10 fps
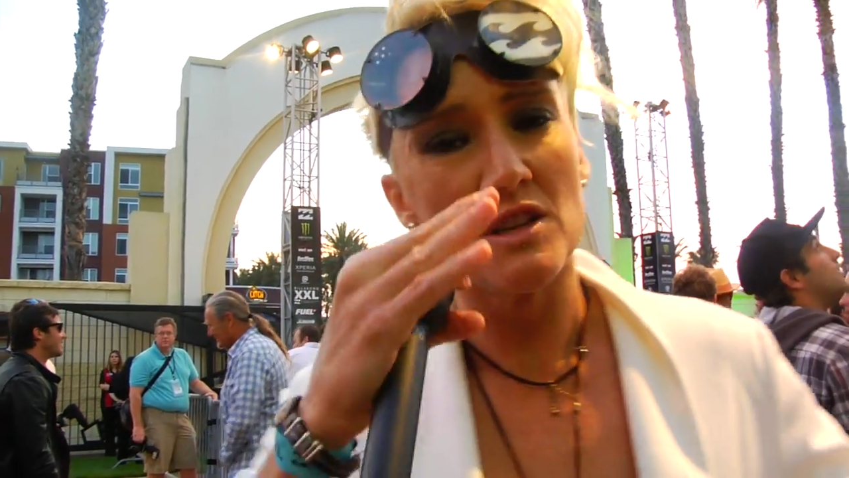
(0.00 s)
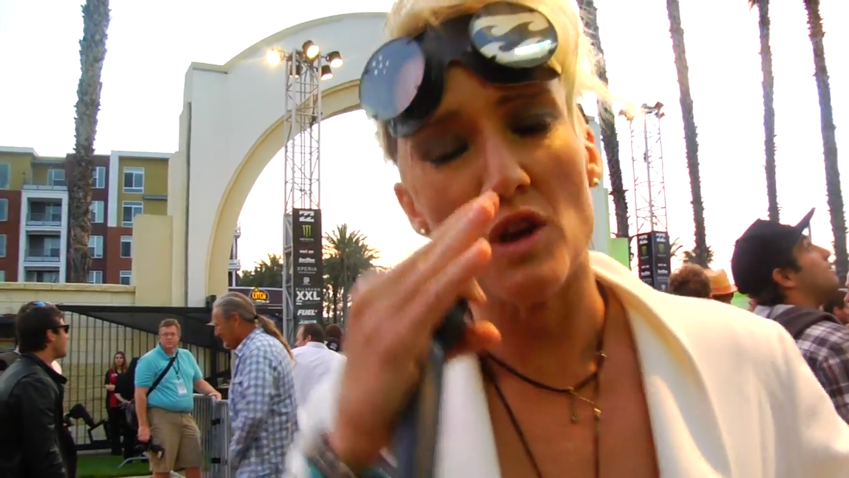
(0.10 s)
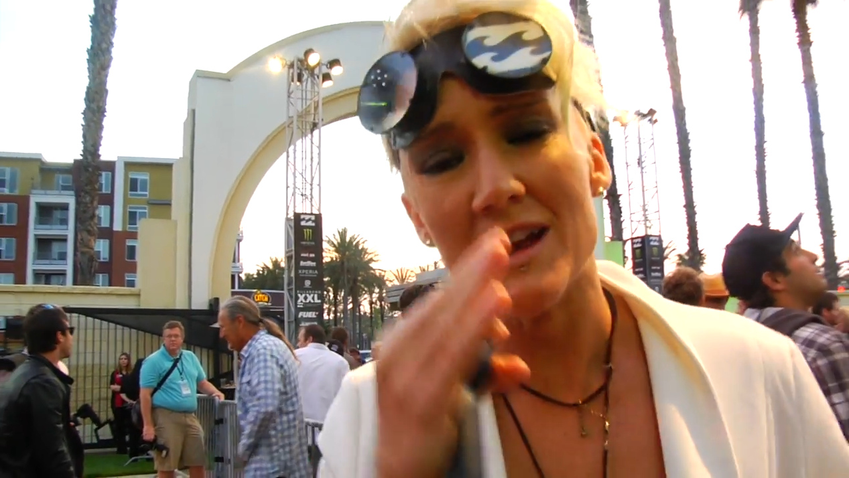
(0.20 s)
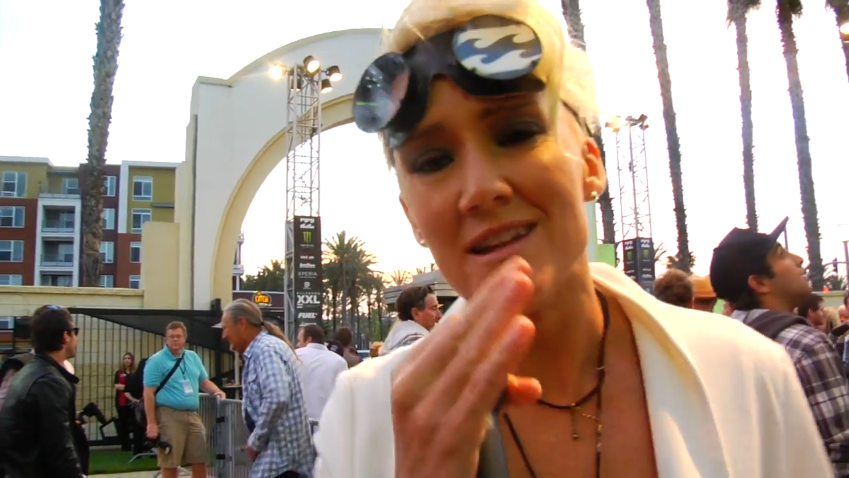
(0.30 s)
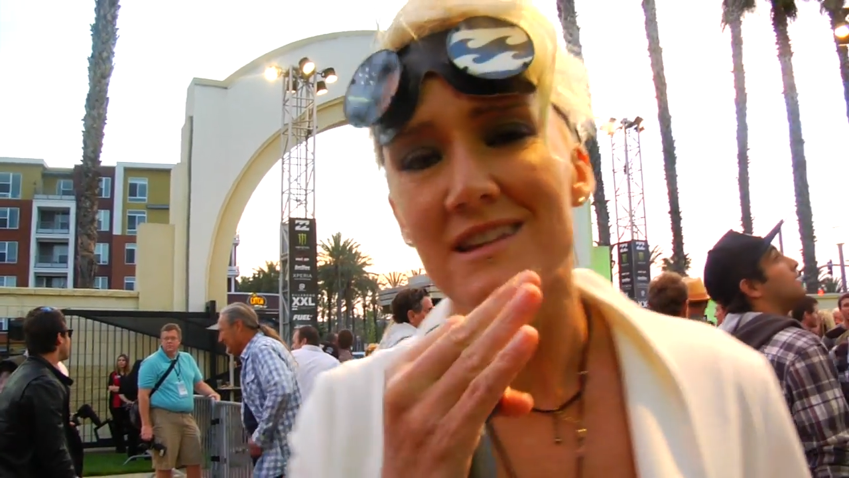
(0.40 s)
you know
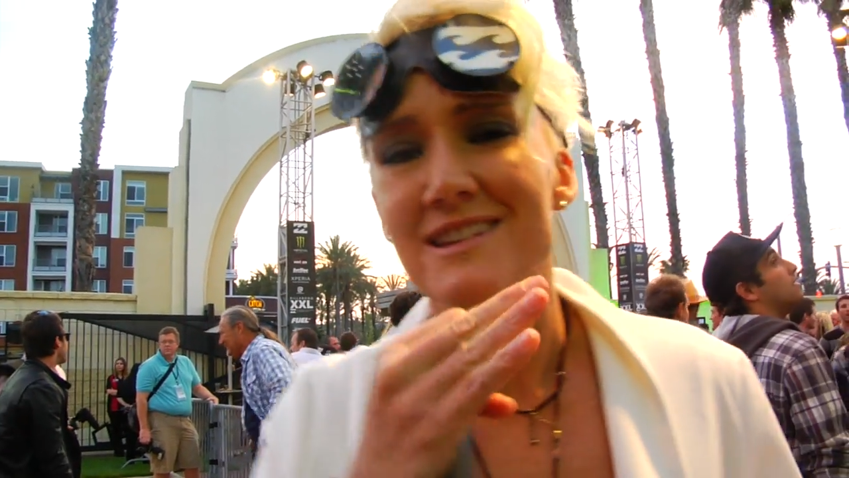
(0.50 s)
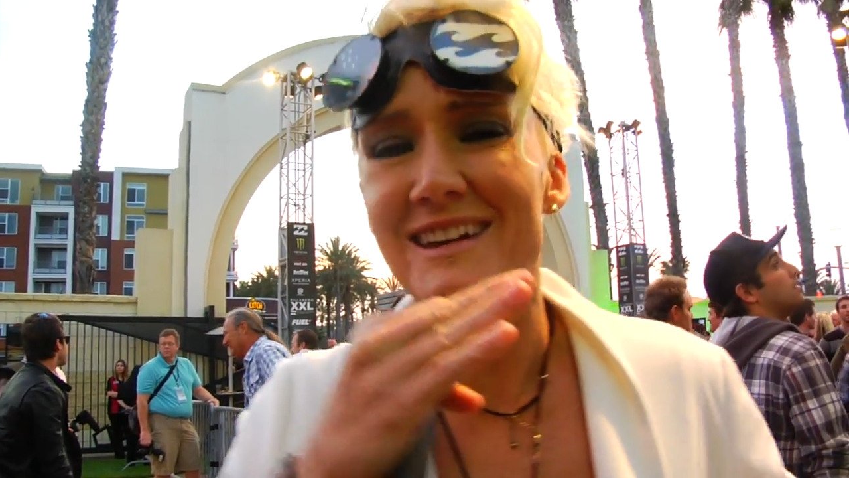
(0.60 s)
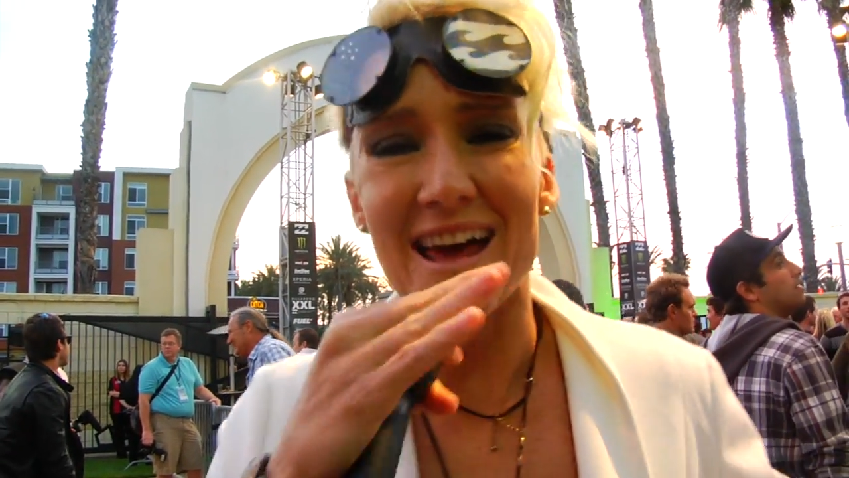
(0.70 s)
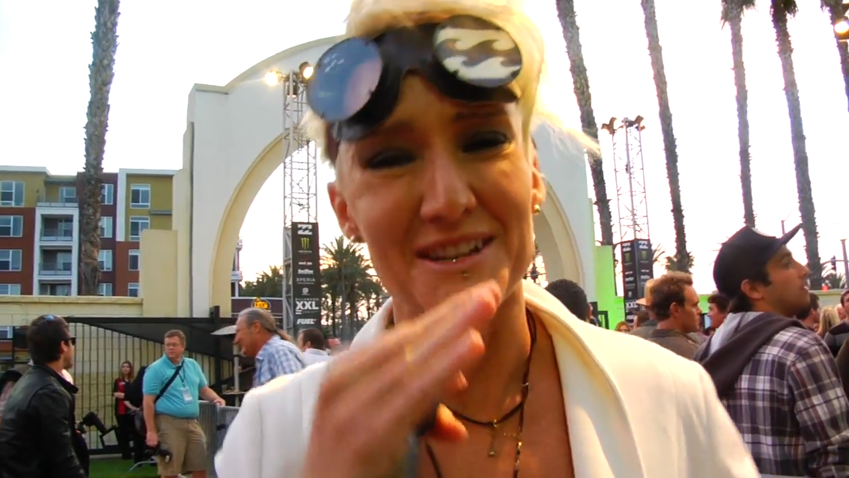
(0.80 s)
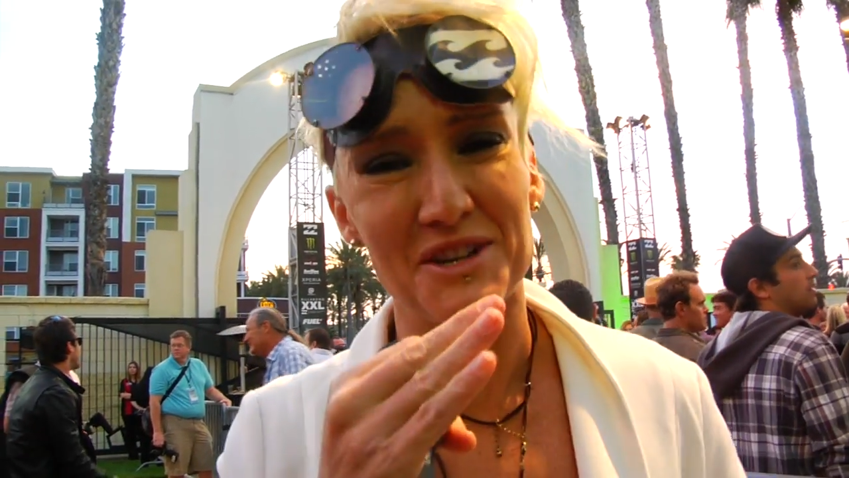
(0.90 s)
what? You
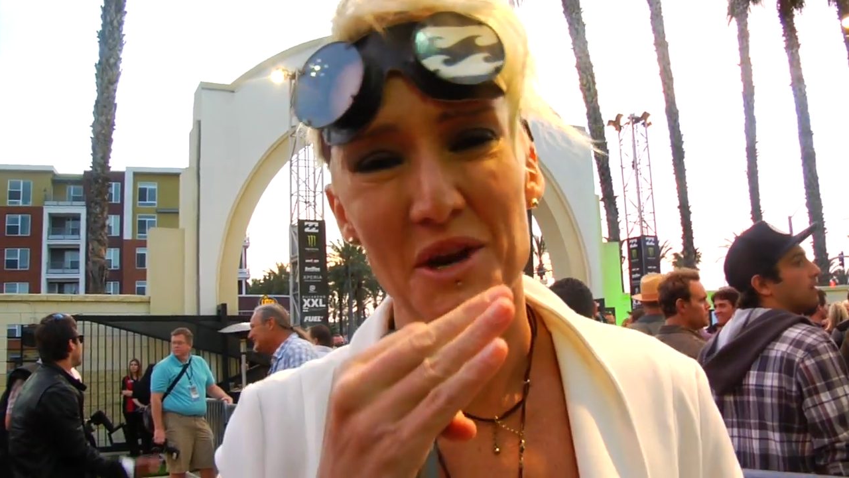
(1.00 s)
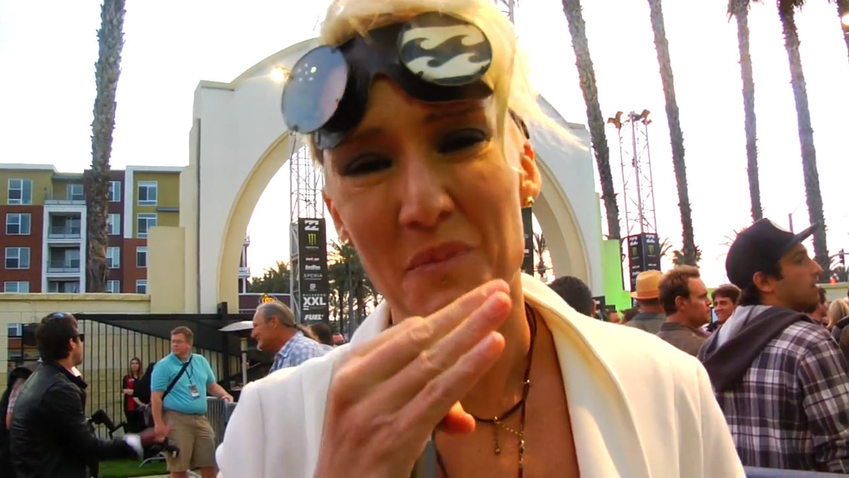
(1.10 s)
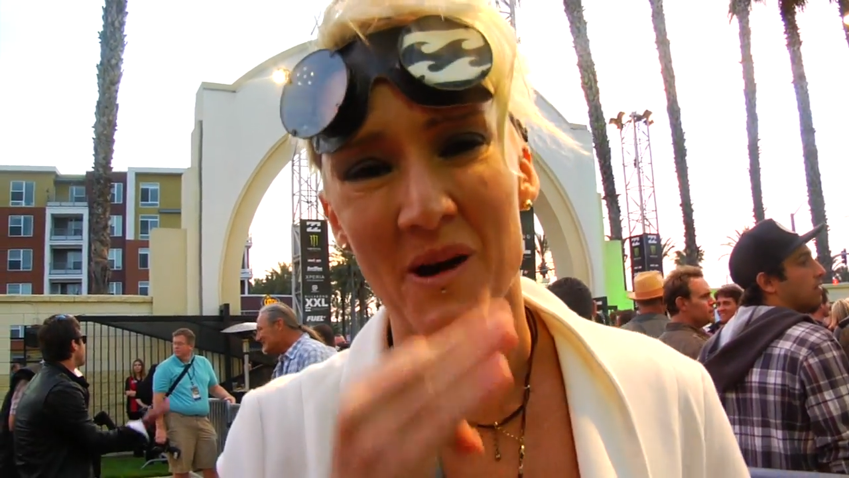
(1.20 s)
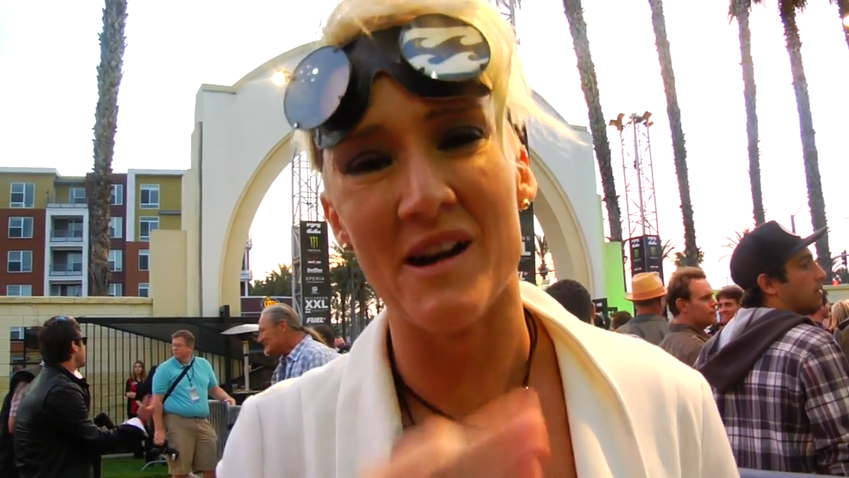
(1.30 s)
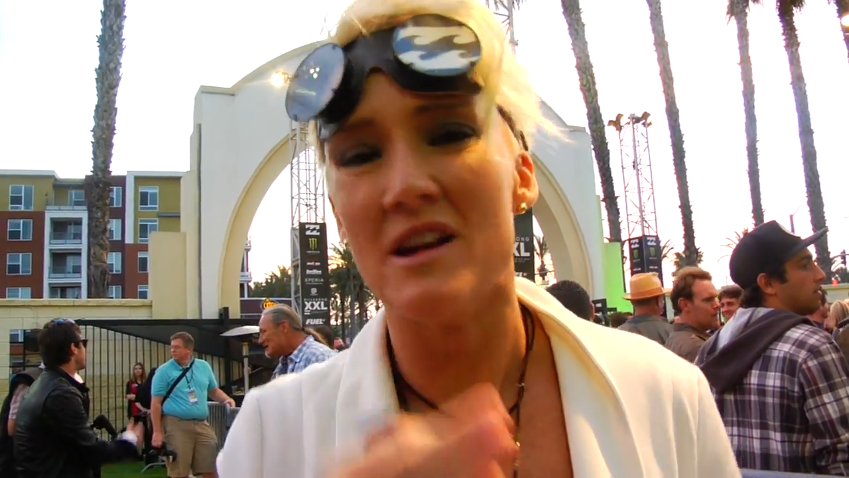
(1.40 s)
gotta do your
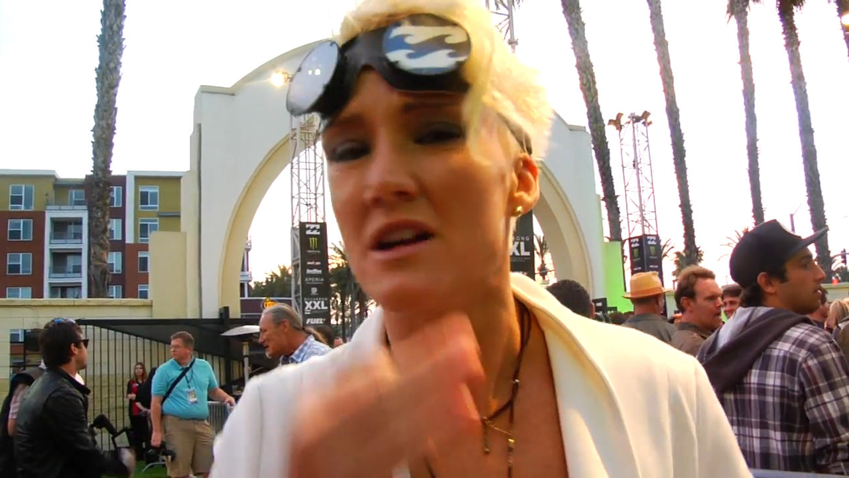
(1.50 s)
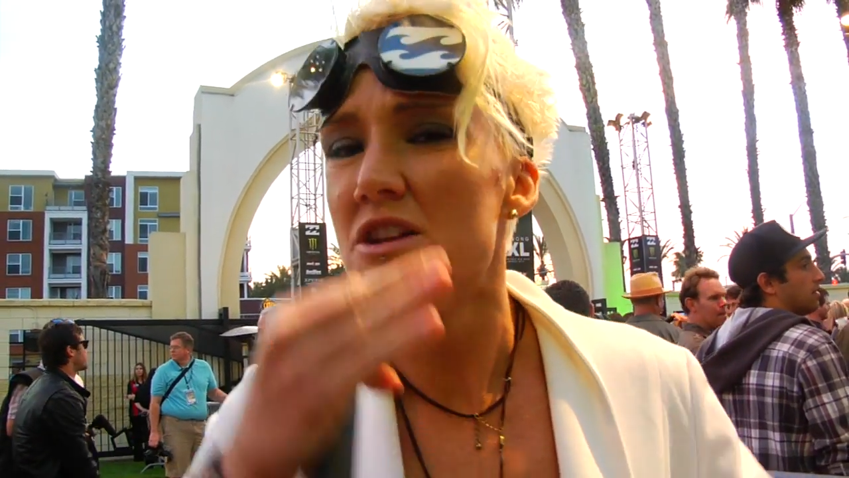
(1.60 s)
part.